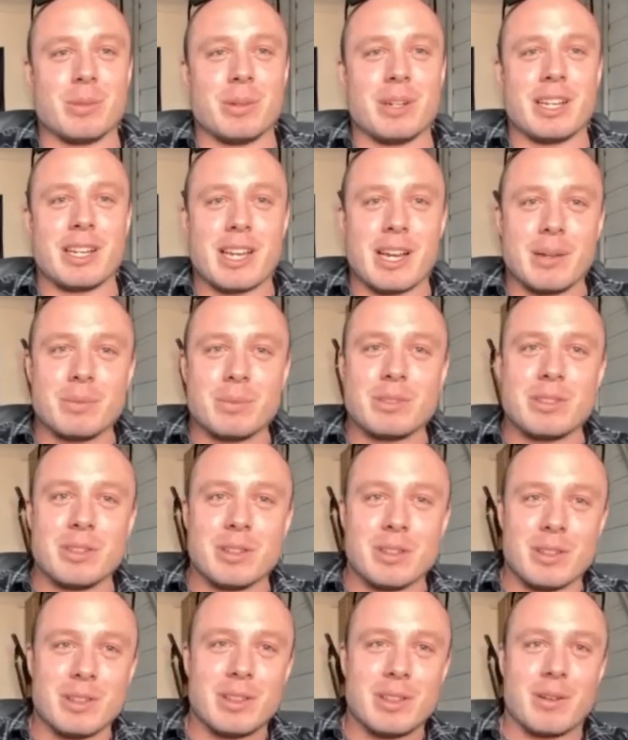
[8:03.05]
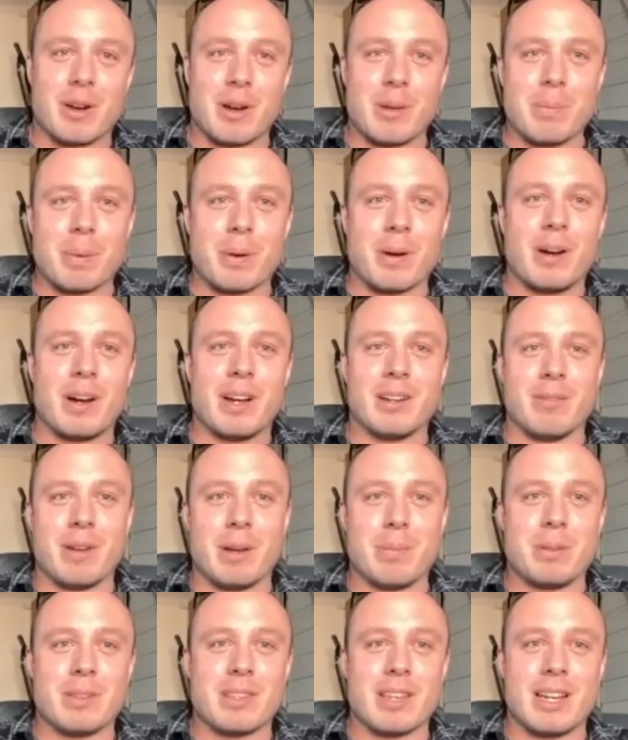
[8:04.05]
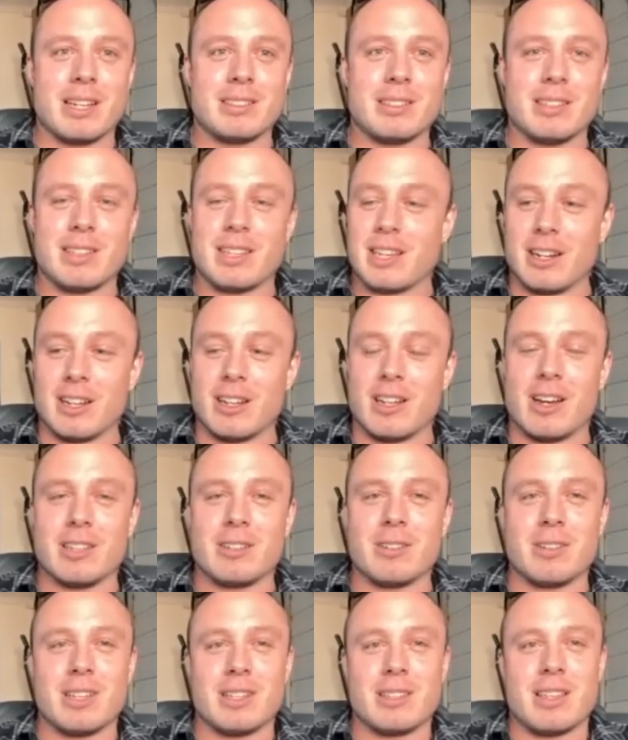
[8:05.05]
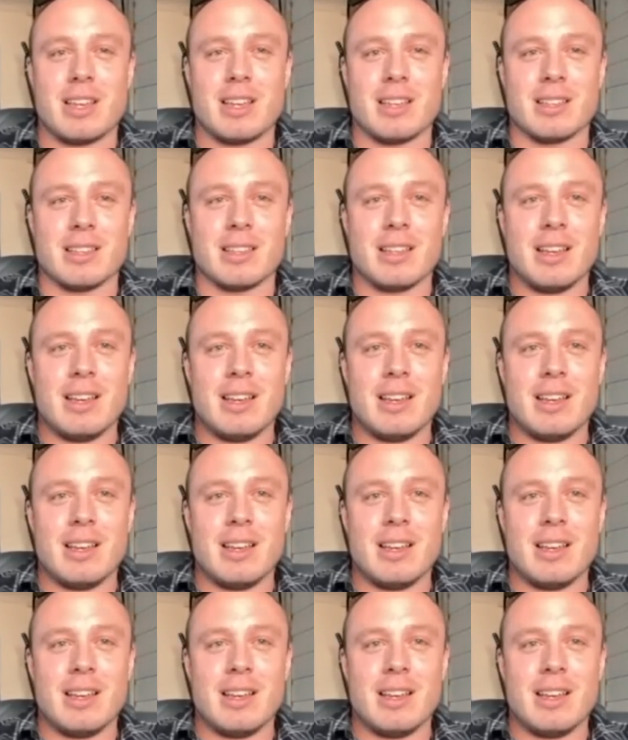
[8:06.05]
When it comes to own pride and reputation, they're going to lie through their teeth.